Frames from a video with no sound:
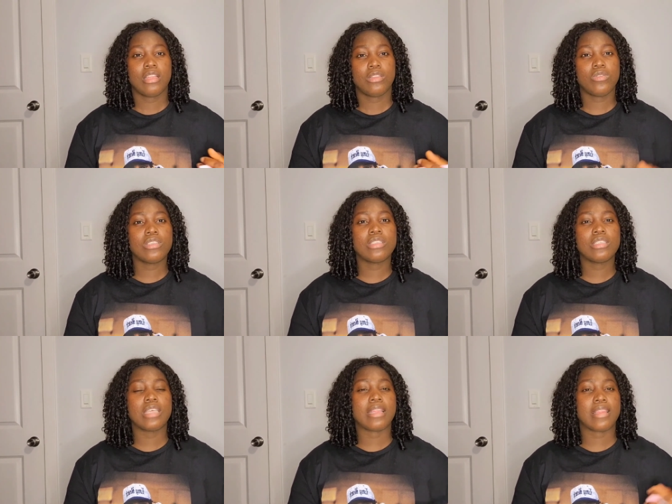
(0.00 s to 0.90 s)
Those
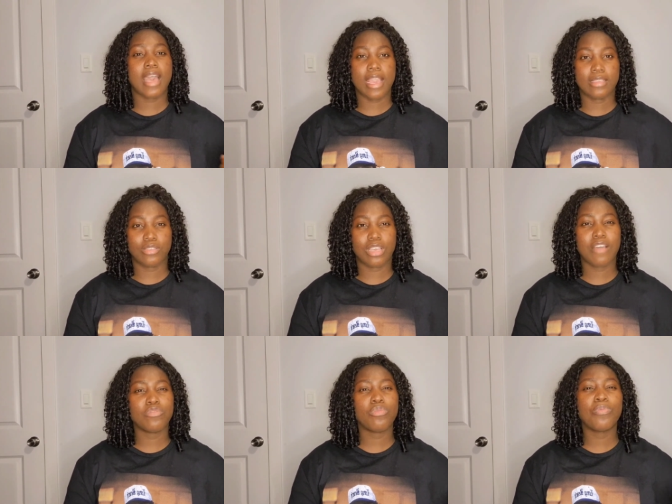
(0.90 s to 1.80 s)
things are ties. You
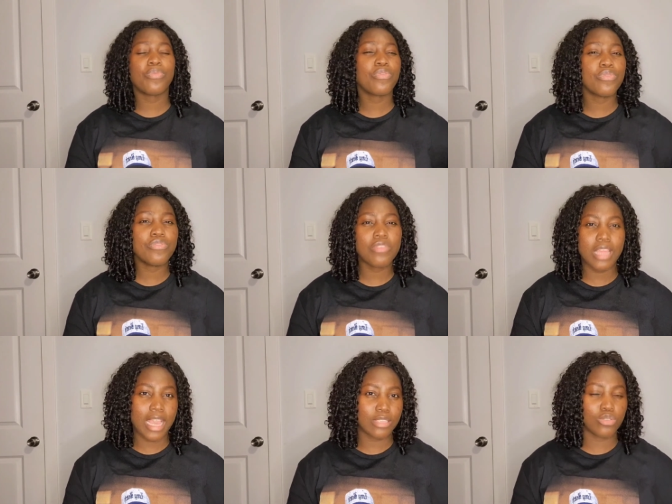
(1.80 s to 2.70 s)
have to prove
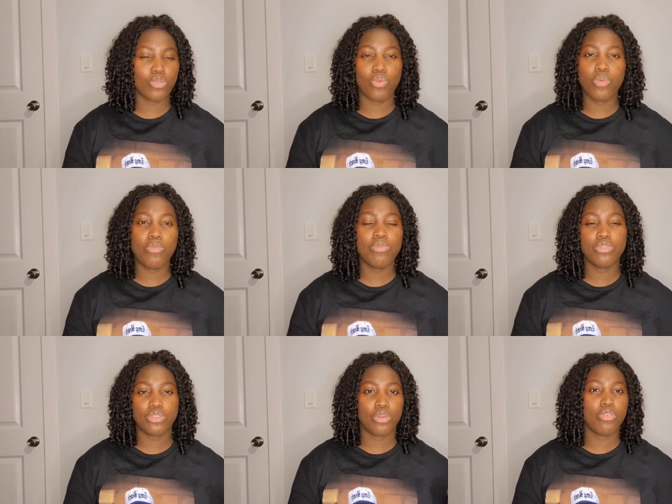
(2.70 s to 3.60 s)
ties to
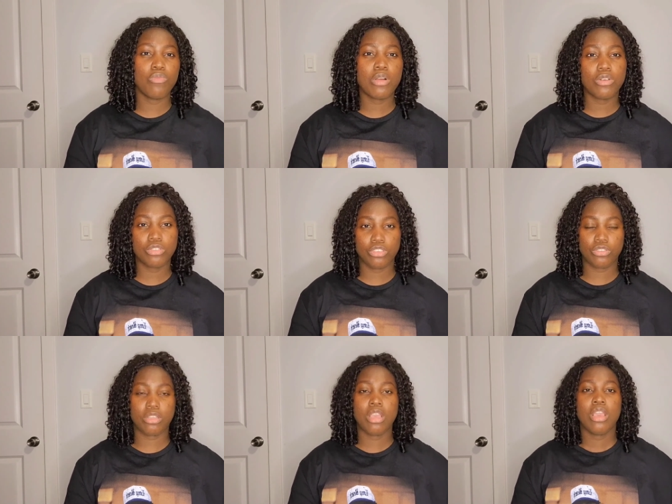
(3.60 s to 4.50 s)
your home
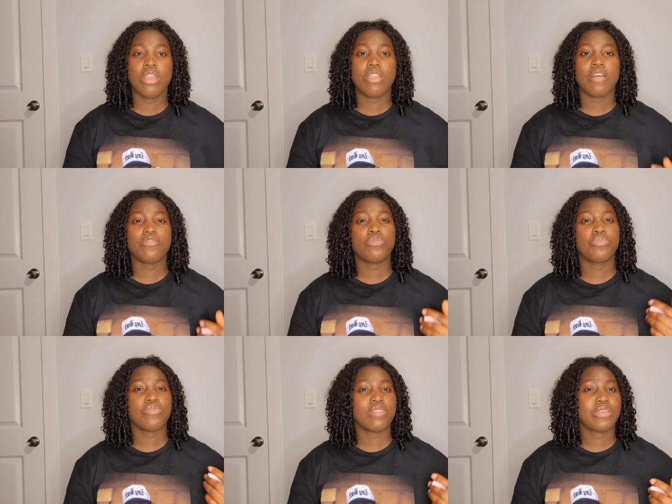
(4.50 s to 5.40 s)
country. You have to
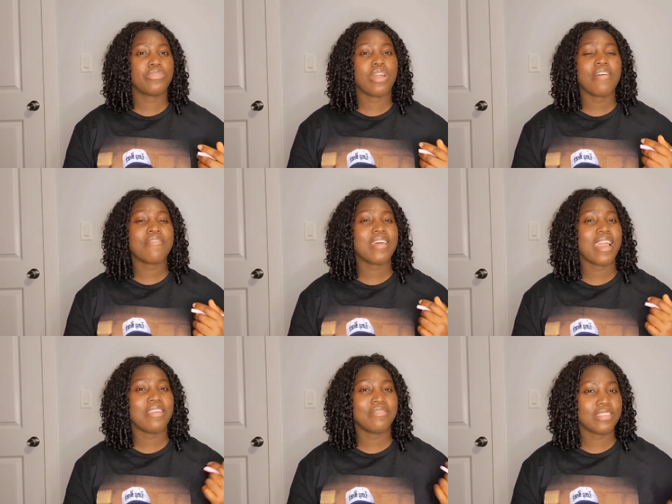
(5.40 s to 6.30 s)
prove that you, after
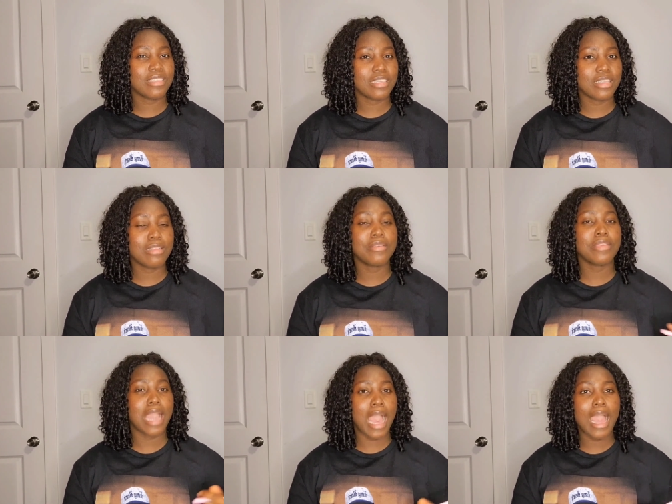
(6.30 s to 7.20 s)
everything,
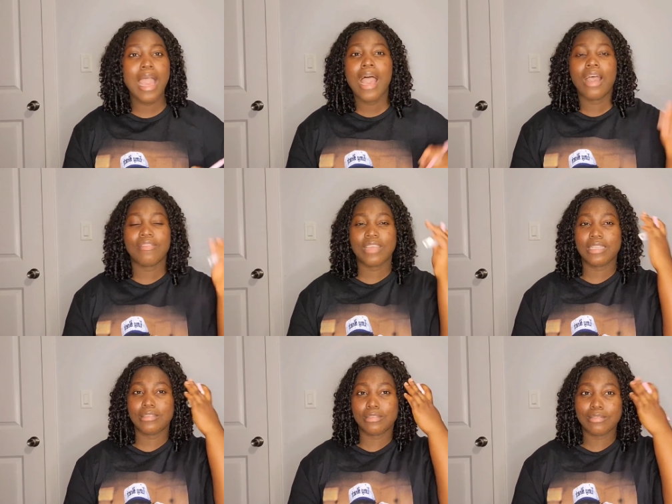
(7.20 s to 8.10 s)
yeah, after
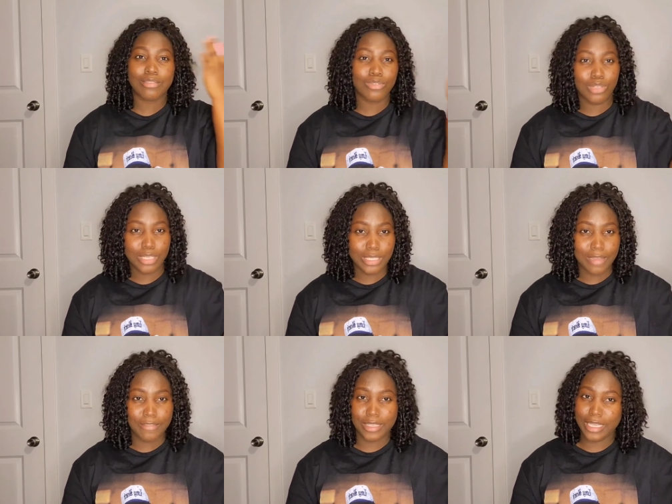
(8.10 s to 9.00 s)
the knowledge
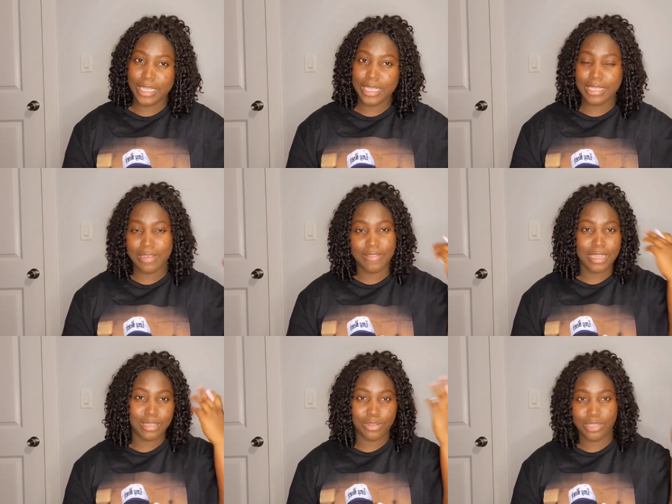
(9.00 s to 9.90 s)
I've gained, after
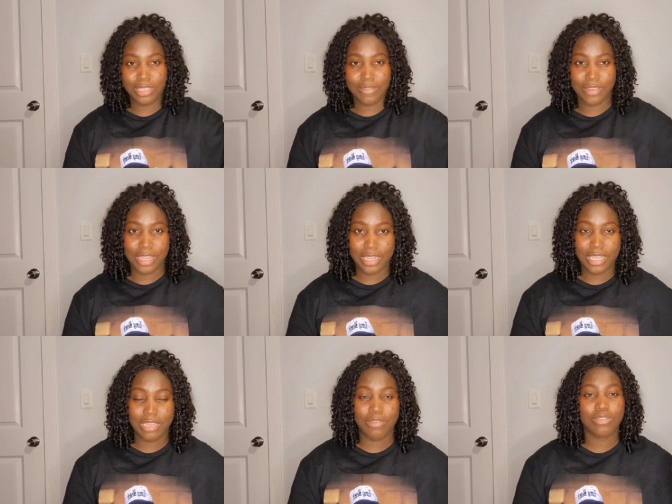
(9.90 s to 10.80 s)
the knowledge I've
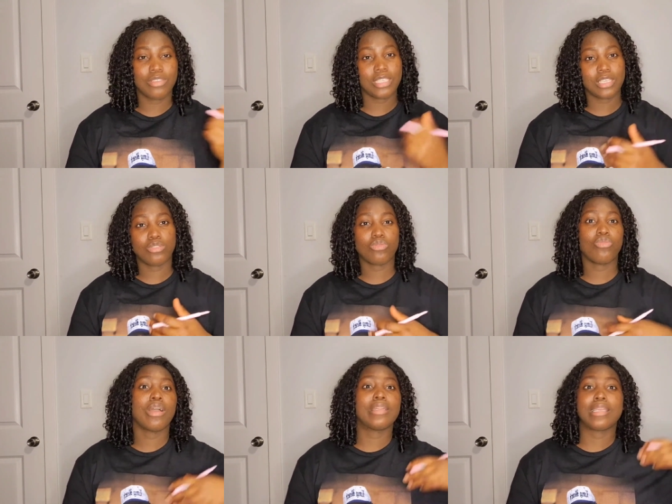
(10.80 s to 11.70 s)
gathered, I want to take it to
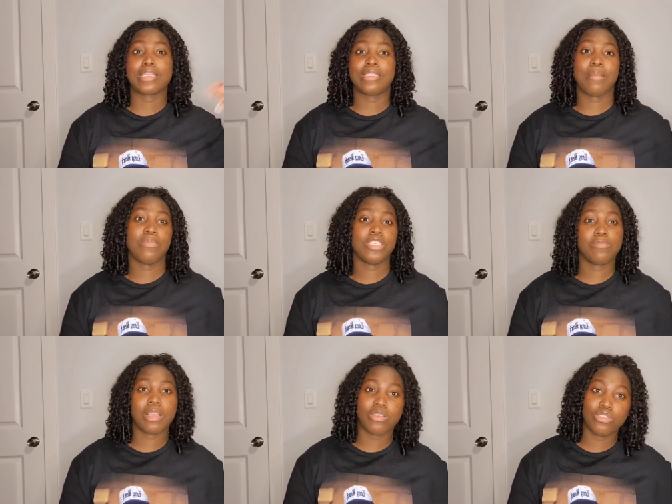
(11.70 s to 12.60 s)
go and
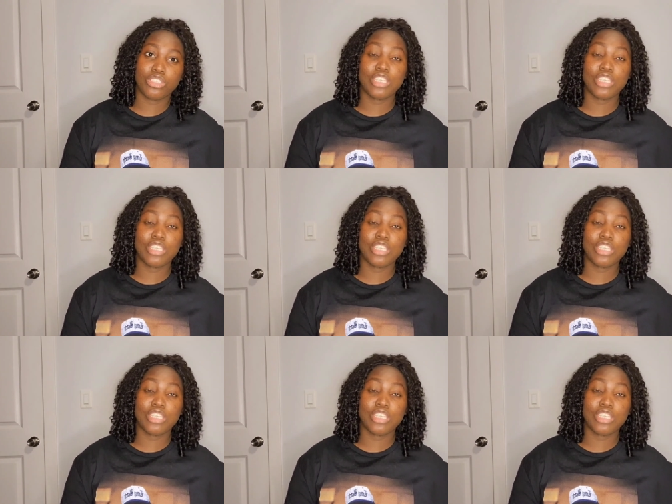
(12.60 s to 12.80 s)
establish my country,